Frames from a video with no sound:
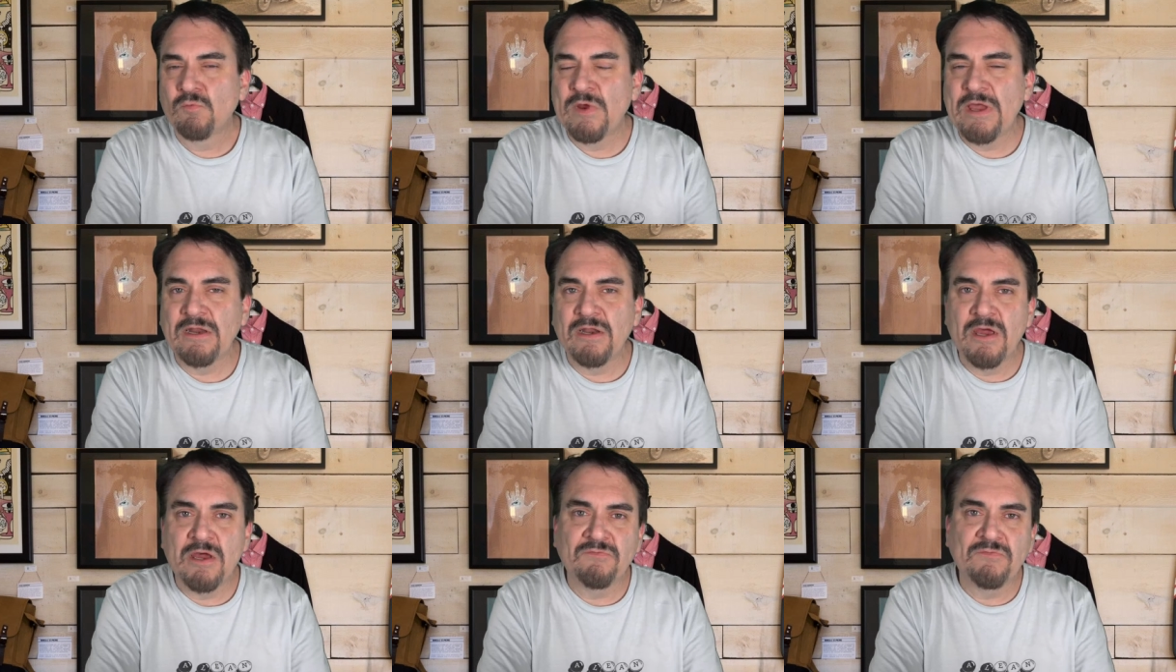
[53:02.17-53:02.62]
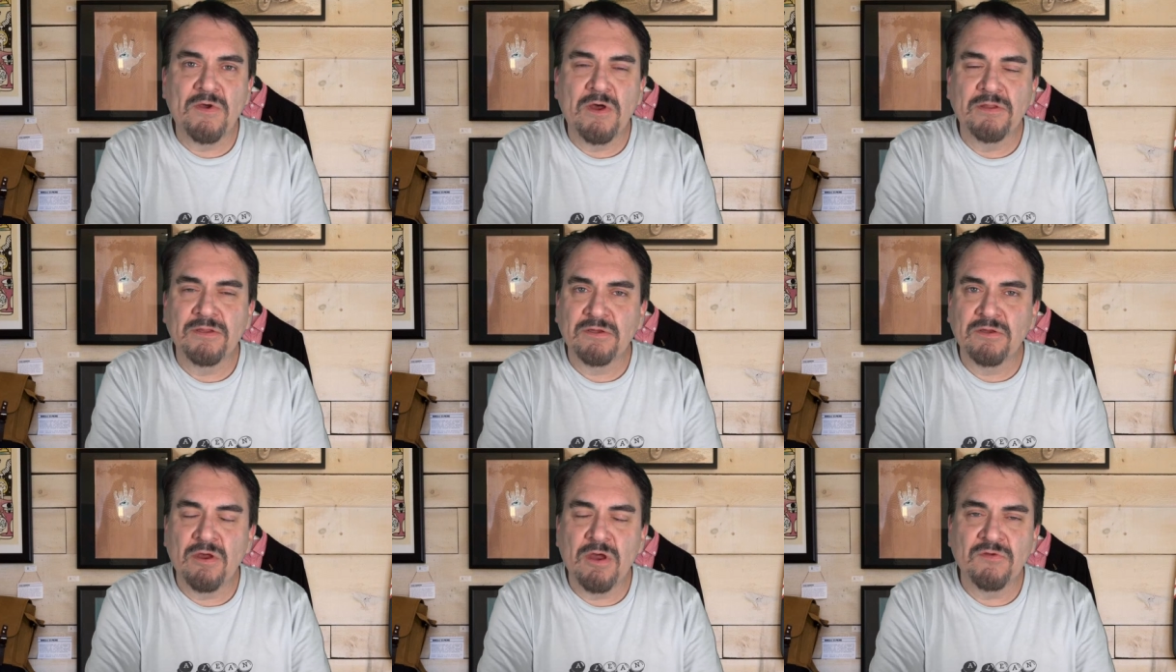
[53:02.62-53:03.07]
ran off
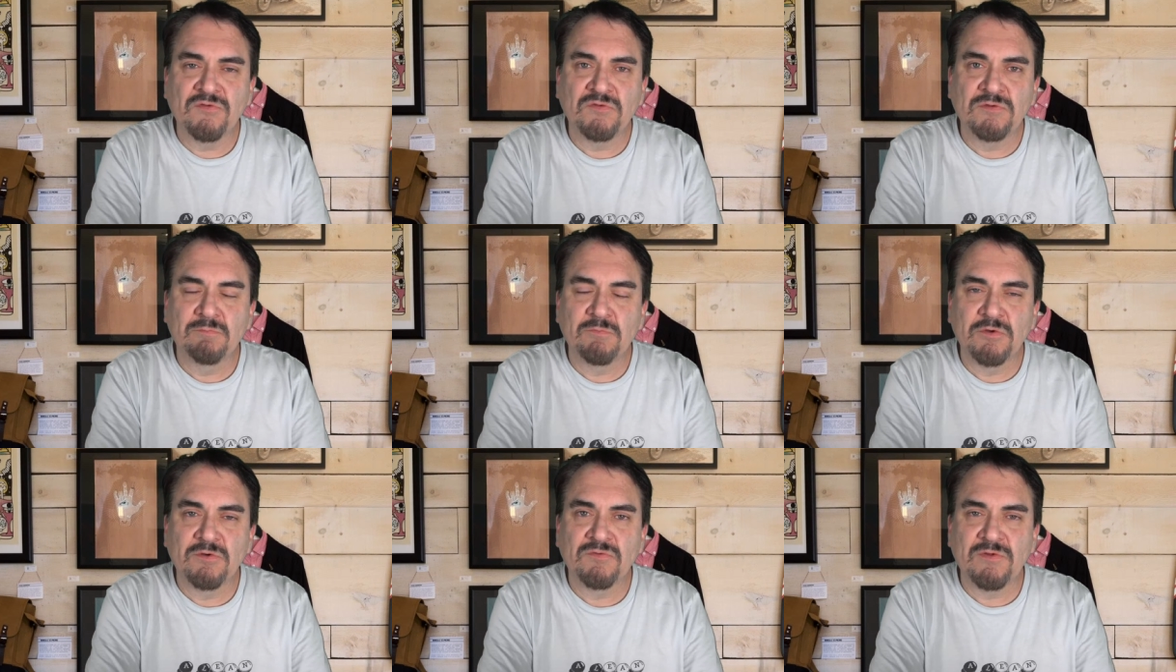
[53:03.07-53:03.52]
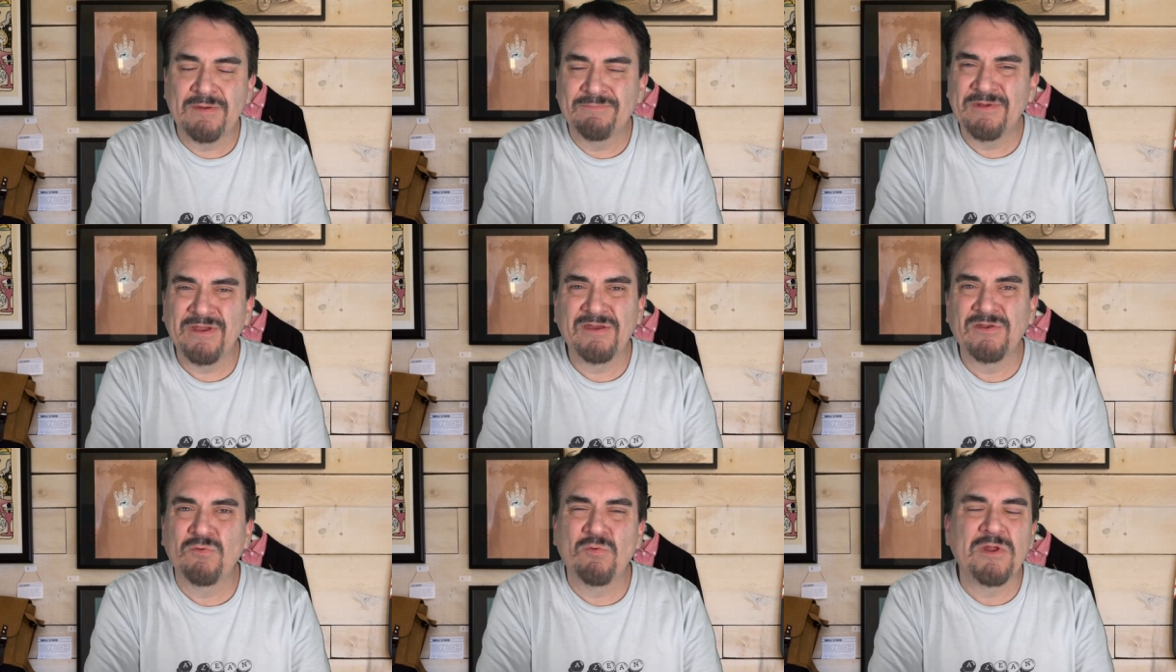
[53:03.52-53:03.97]
all the customers, I'm
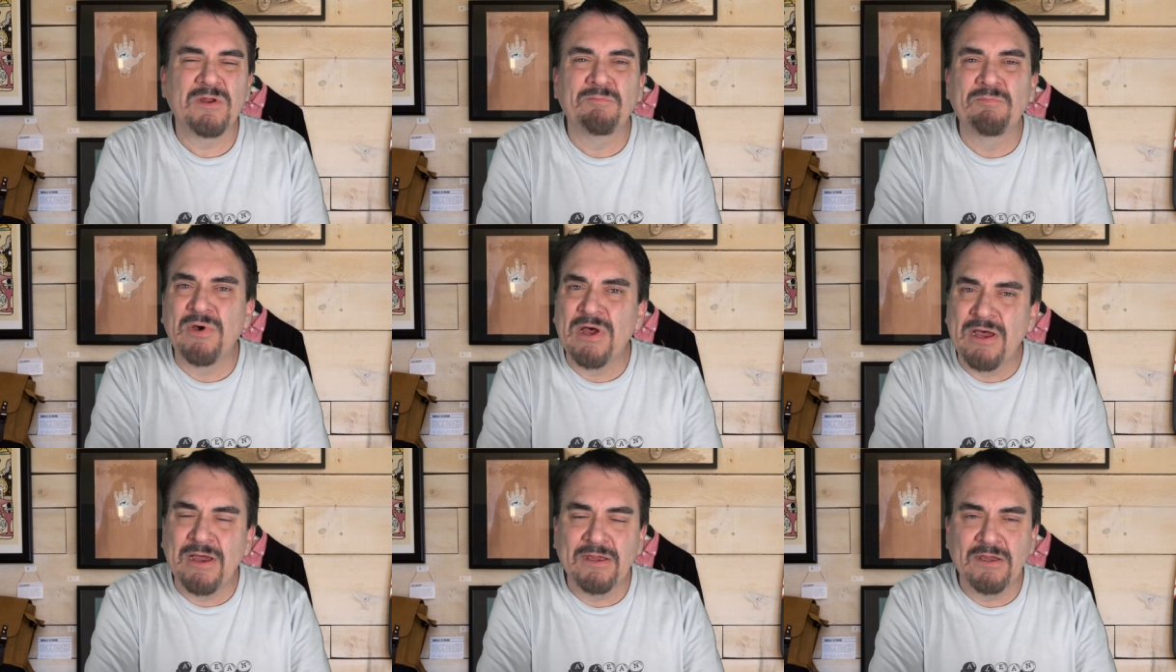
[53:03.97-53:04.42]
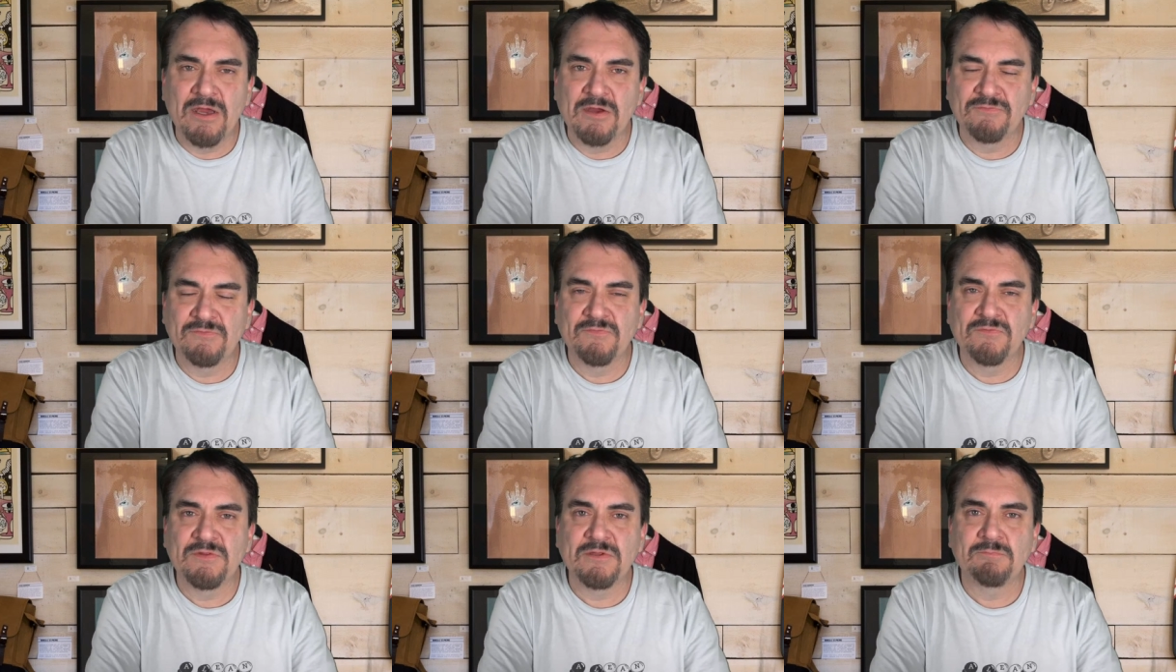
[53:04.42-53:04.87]
not going to want to buy
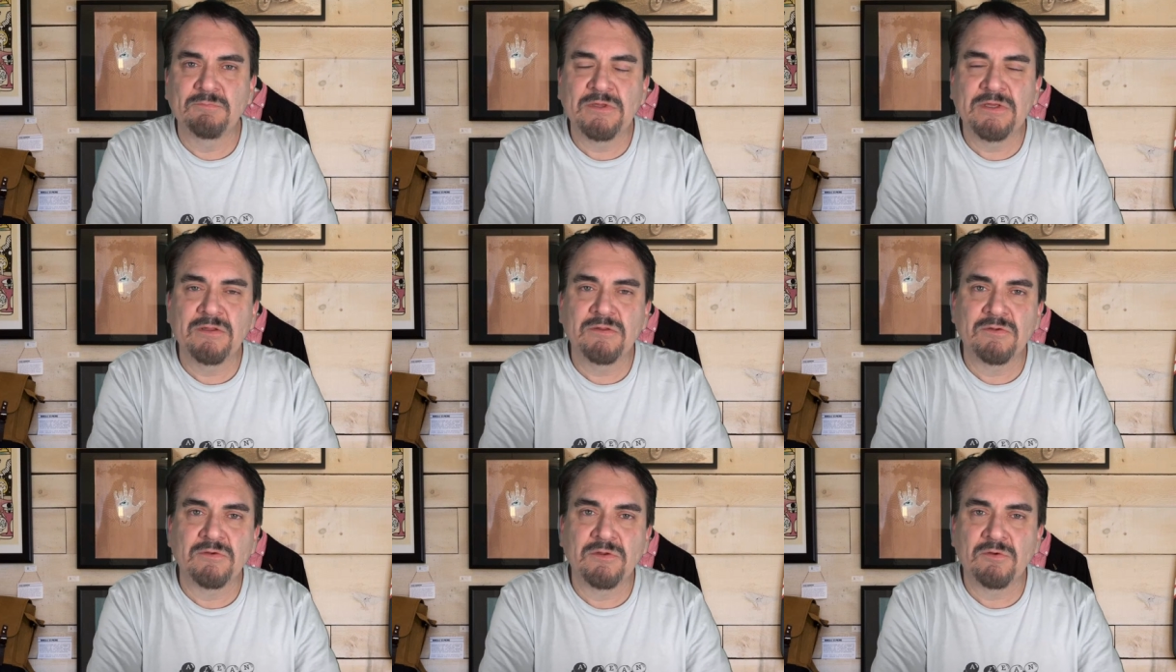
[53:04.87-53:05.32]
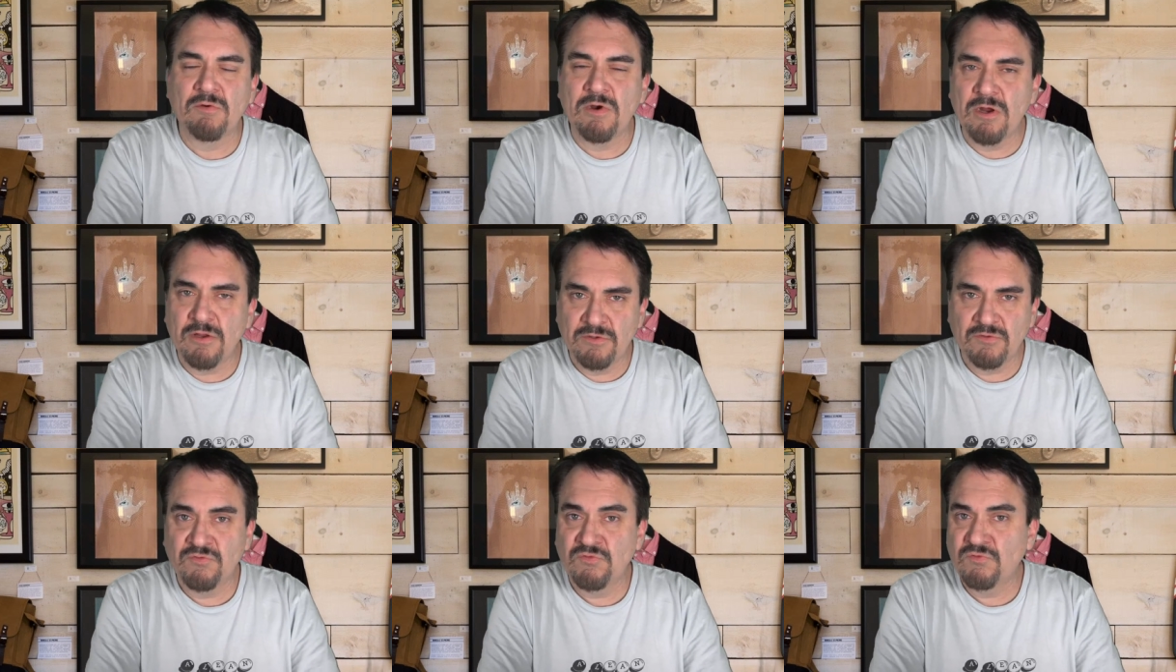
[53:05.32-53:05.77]
off of them either. There
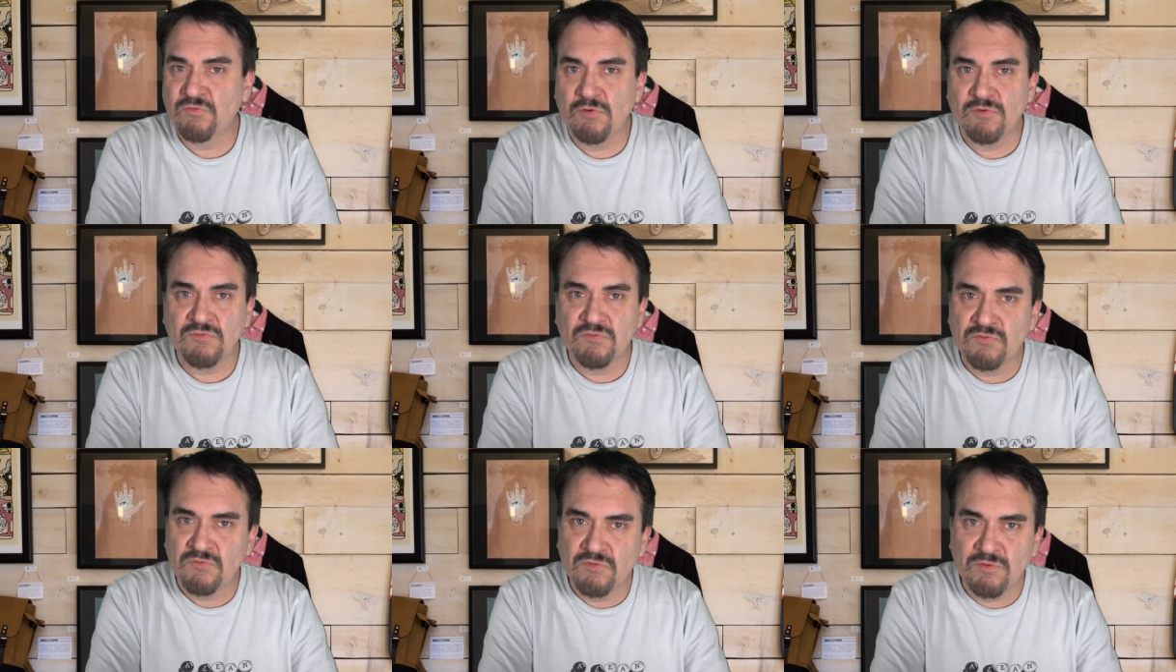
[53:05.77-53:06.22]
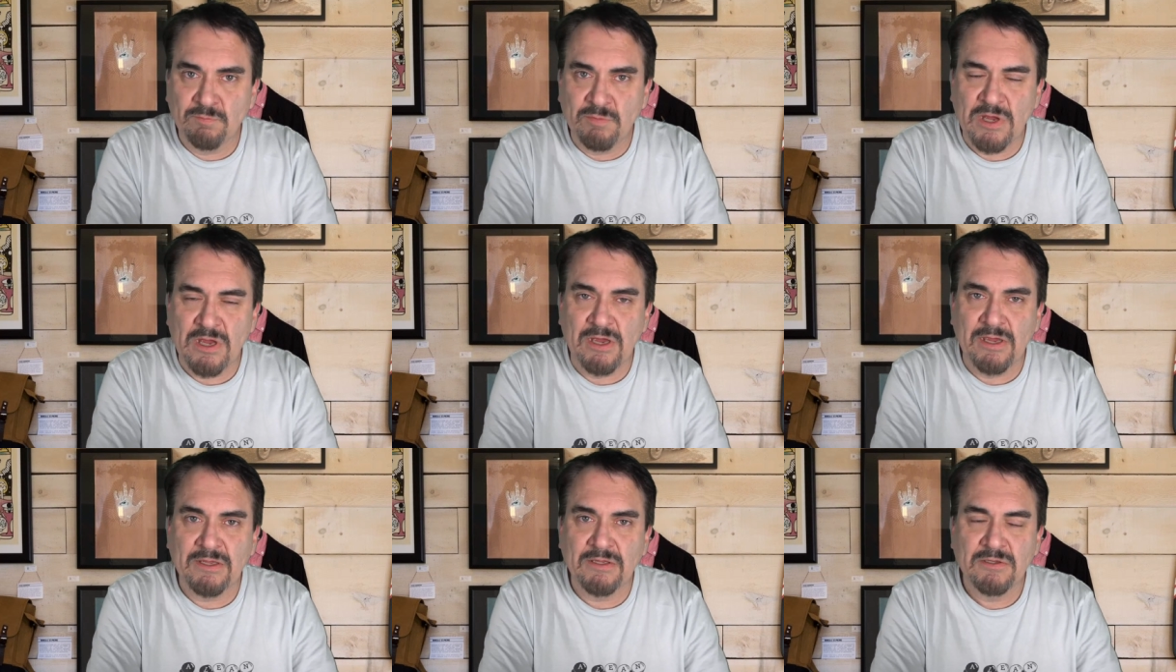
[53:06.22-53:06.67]
are other sources to
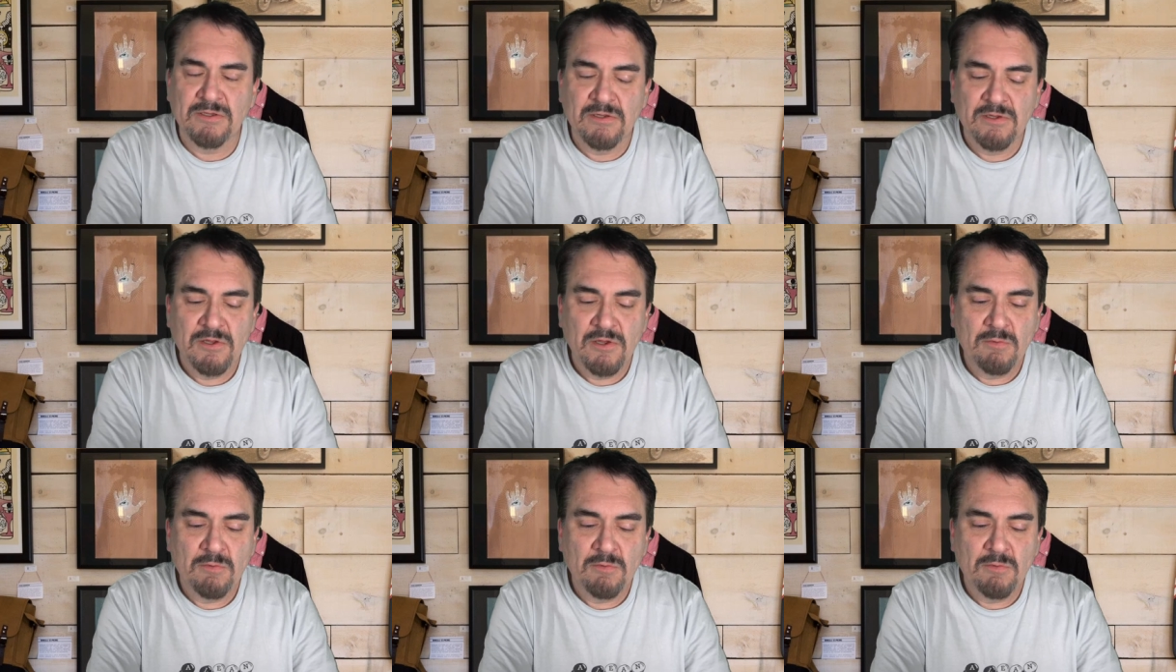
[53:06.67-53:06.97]
buy.